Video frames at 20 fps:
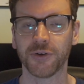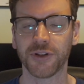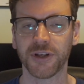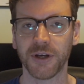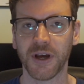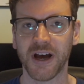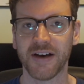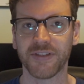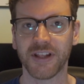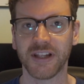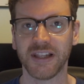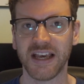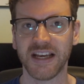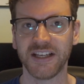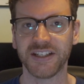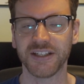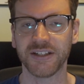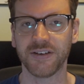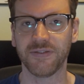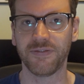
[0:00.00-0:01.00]
that you have the
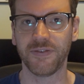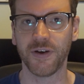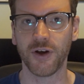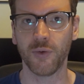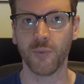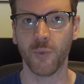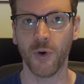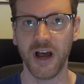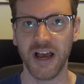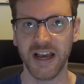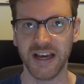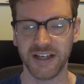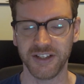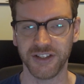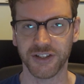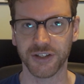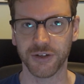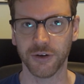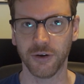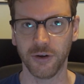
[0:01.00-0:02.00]
latest firmware
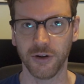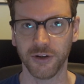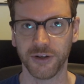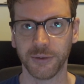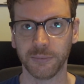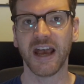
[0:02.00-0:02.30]
installed.